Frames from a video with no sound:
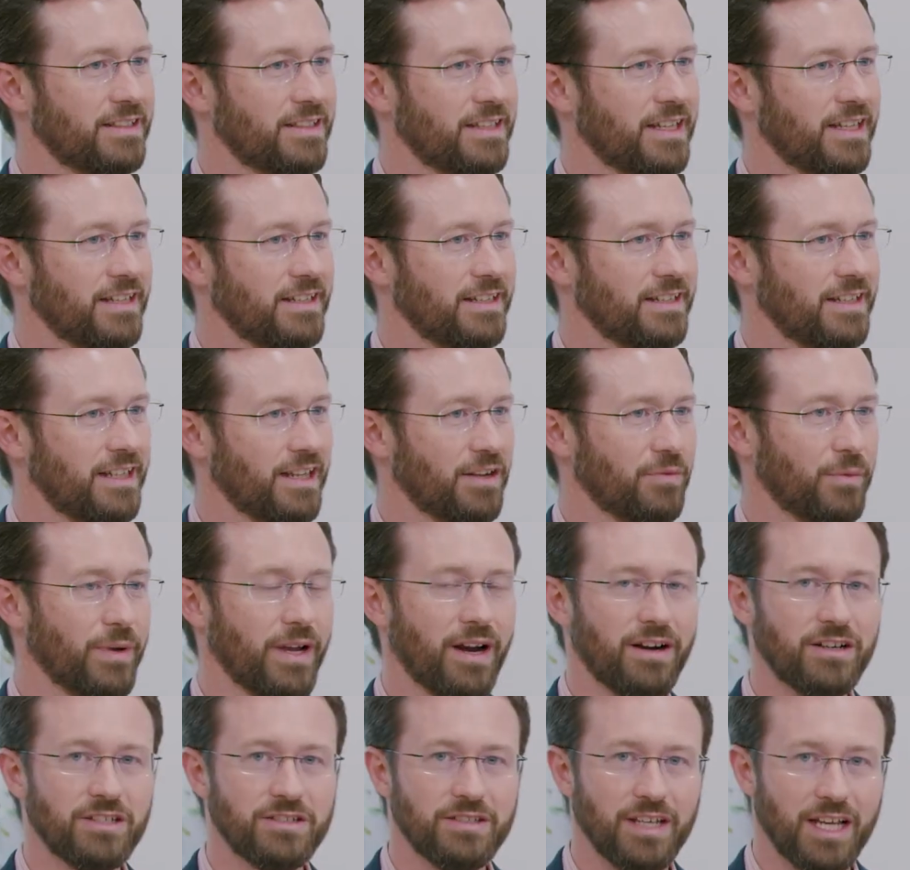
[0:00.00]
we
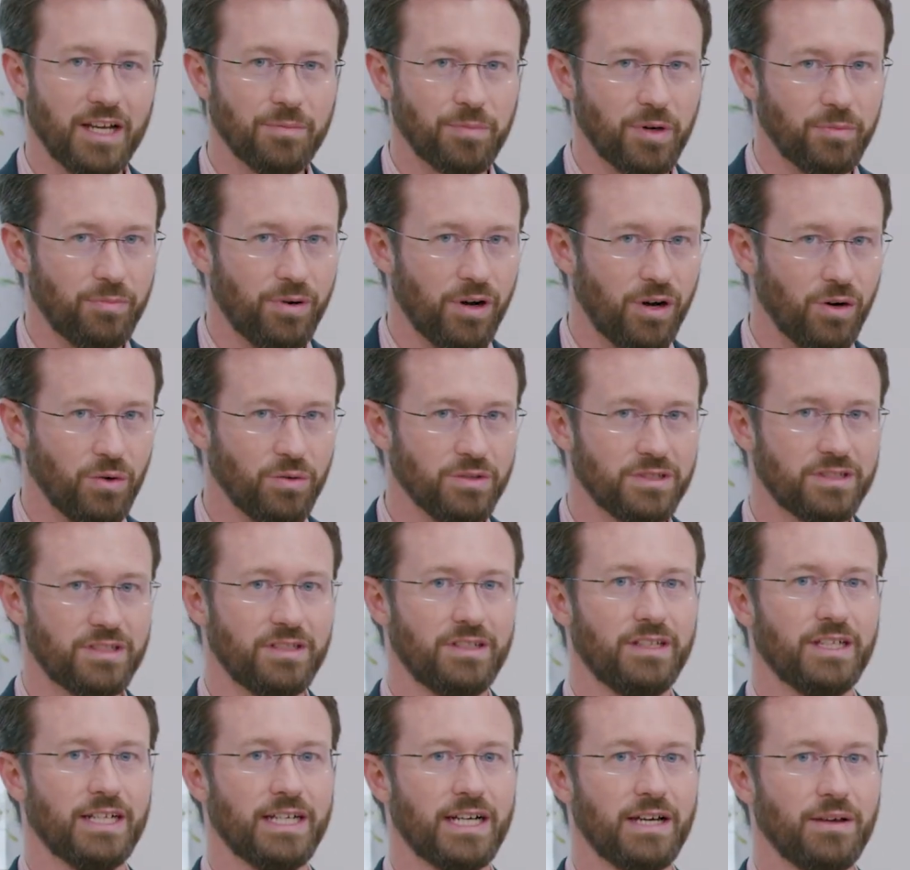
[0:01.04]
are seeing proposed.
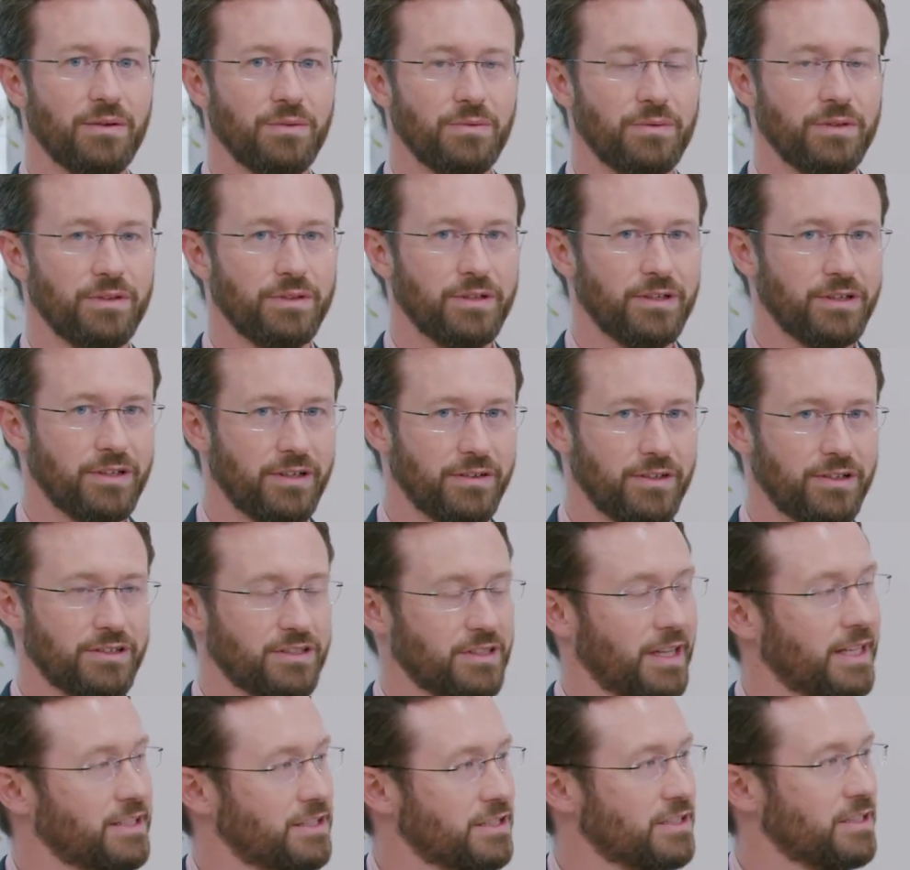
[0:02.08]
There's
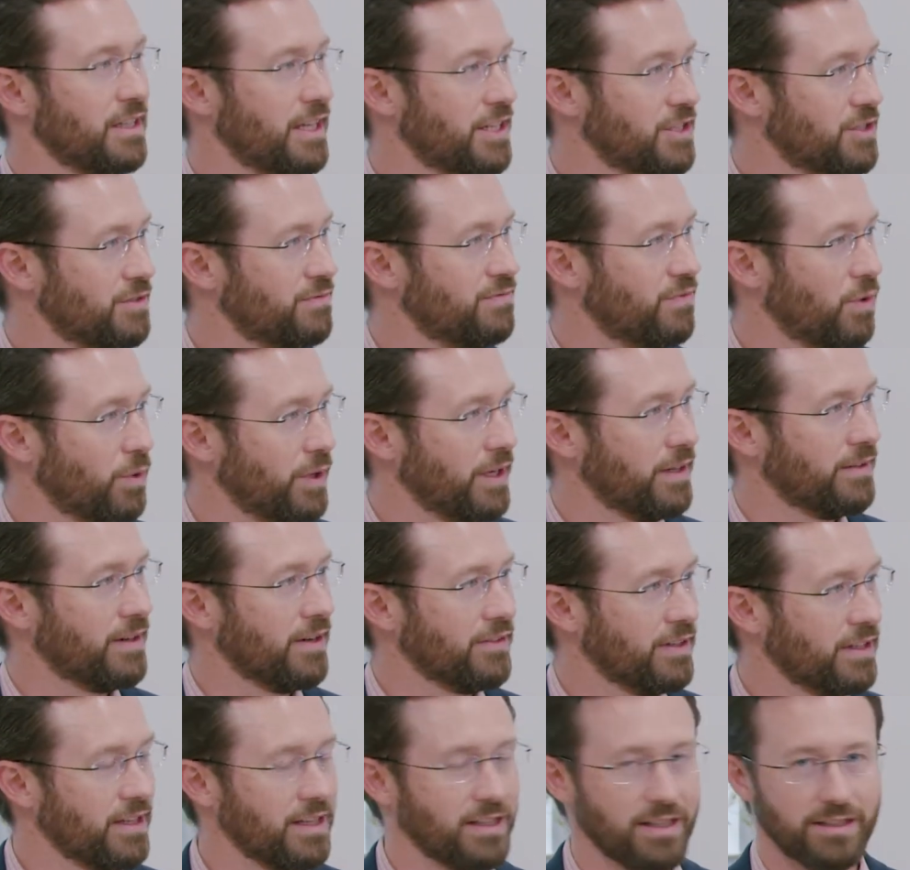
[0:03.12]
legislation floating
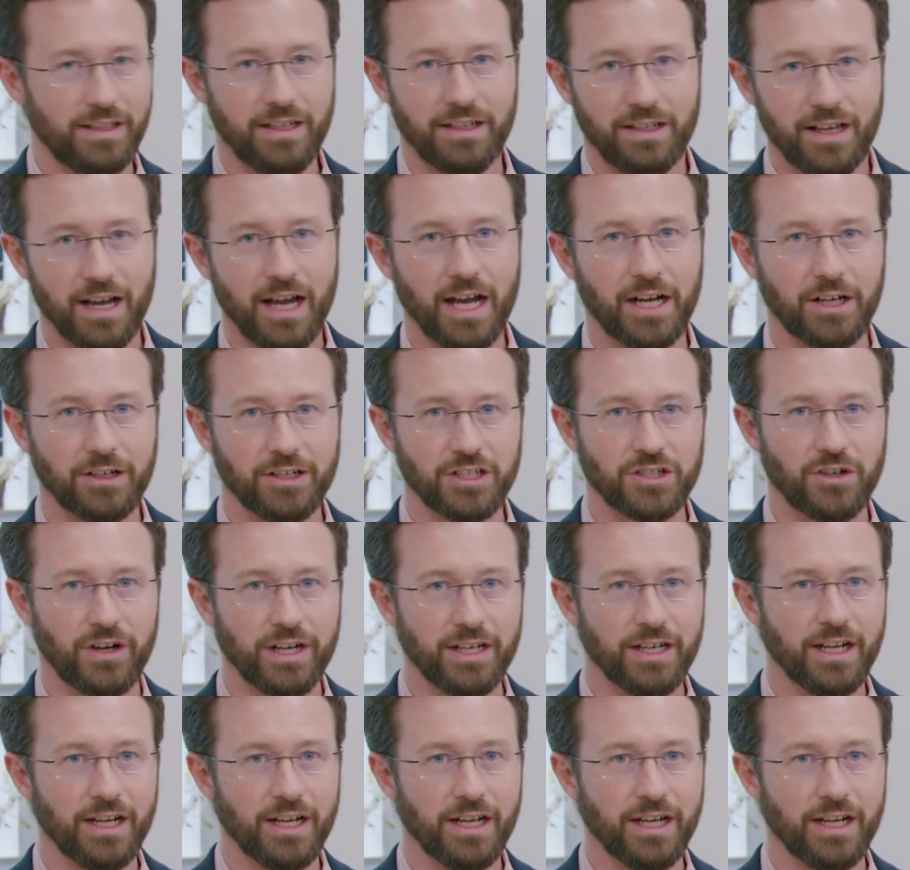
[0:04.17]
around in Congress right